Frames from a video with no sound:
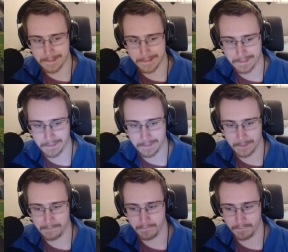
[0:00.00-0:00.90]

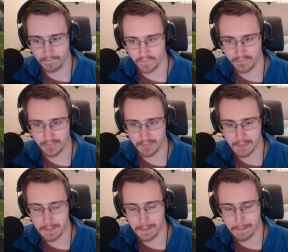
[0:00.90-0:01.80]

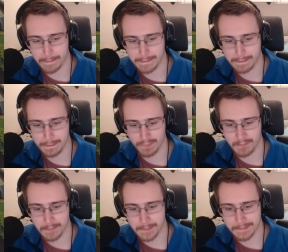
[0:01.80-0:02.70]

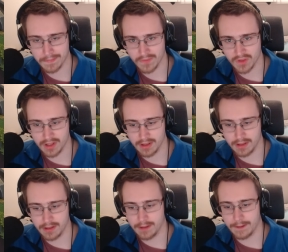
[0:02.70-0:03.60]

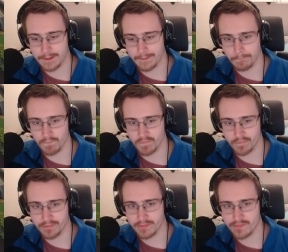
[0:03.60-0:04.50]

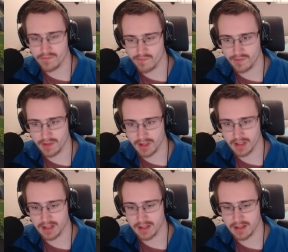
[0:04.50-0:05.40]

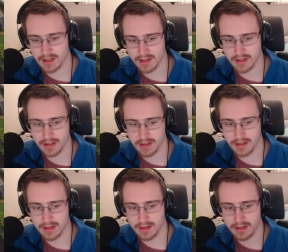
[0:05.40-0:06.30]

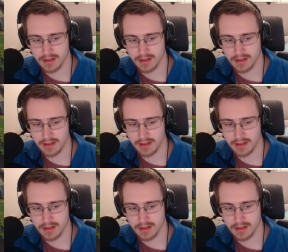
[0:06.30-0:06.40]
Nothing is said.